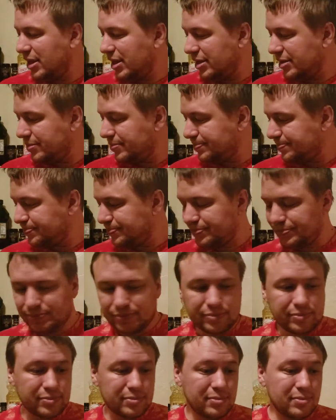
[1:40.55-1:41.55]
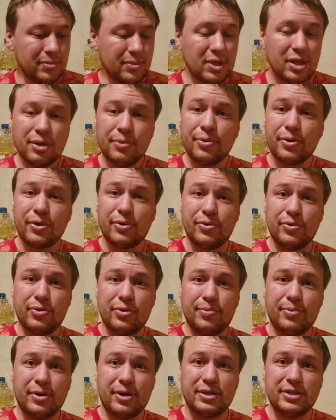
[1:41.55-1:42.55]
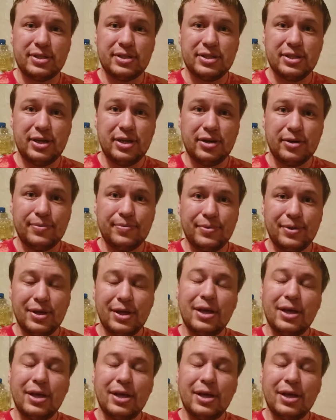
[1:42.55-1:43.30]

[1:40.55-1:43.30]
then we'll go through the process here.